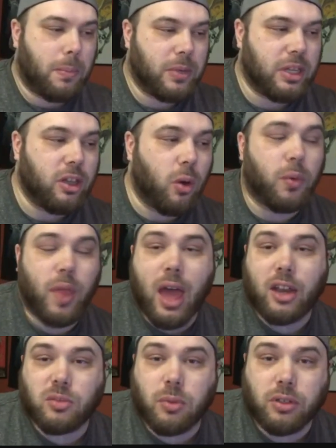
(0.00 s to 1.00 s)
You can go with
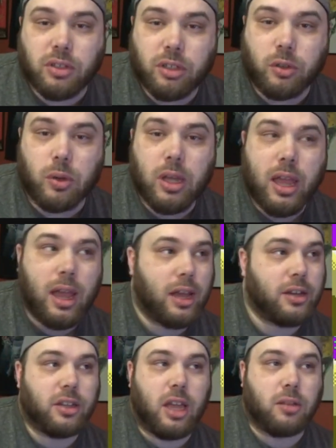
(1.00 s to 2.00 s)
that as well too,
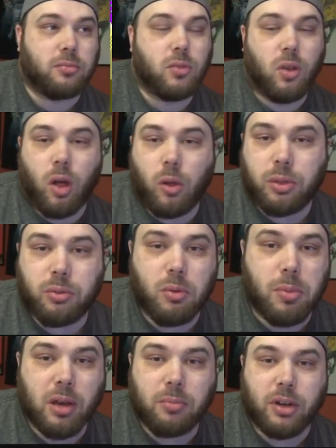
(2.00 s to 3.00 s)
and again, all through a
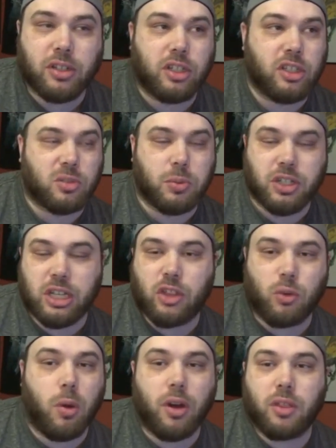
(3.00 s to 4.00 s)
button press you can switch
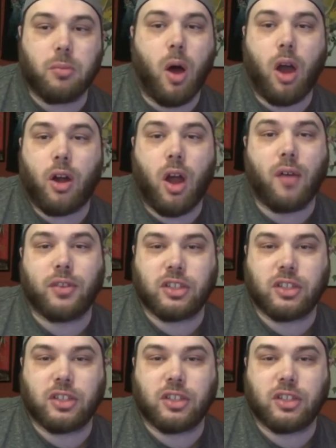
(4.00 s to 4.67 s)
either one of them on and off.